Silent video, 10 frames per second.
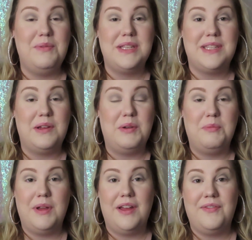
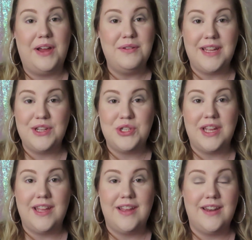some
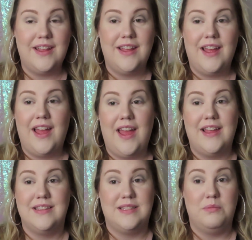foundation
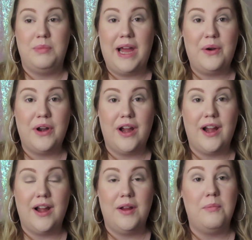and some
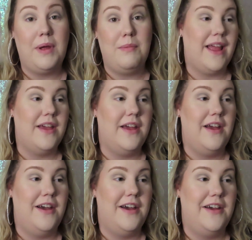powder. My
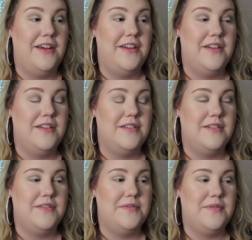MAC,
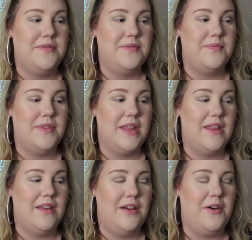
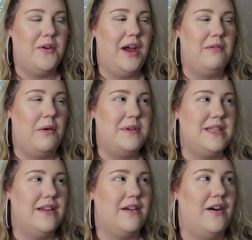oh god, what was
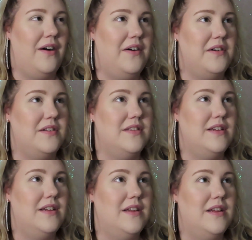it called?
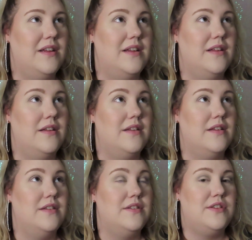
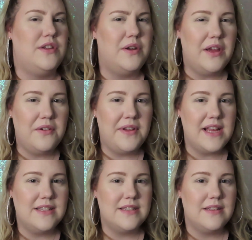Studio
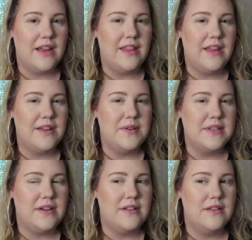Fix, I think it was
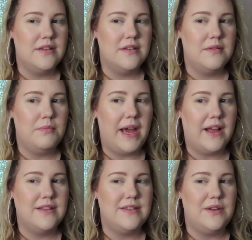called.
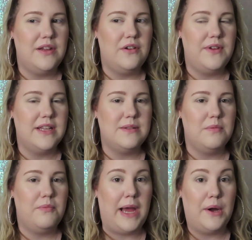MAC Studio Fix
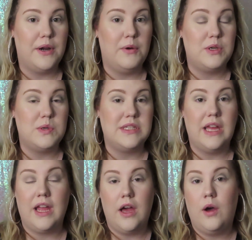powder, which was
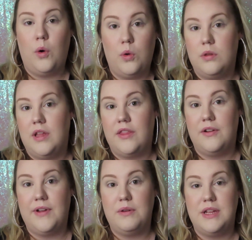like a whole nother
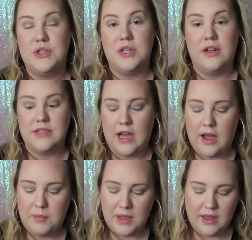foundation on
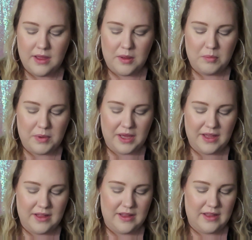top.
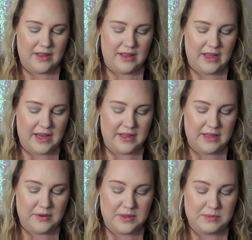But yeah,
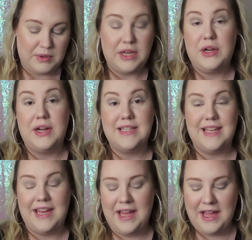it was pretty
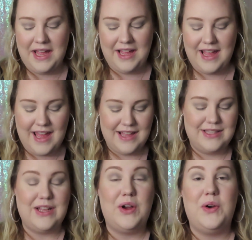crazy.
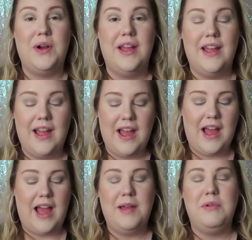So
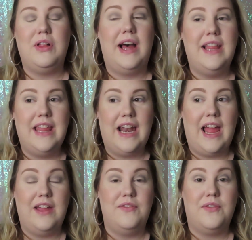I'm glad that
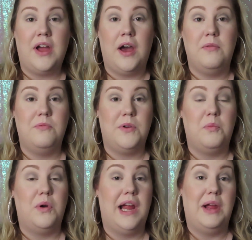I've come from
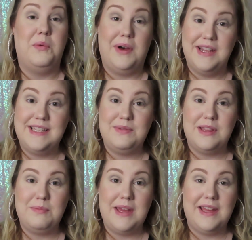where I was
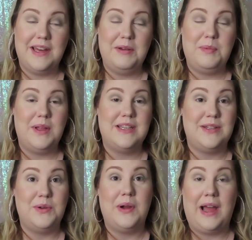with makeup
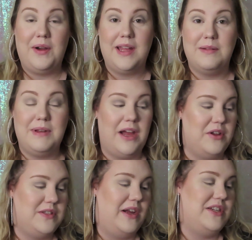to how I am now.
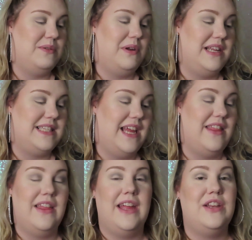So I just want to say
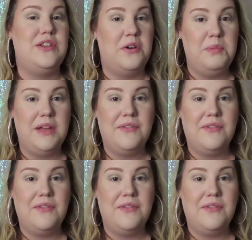that, like, don't be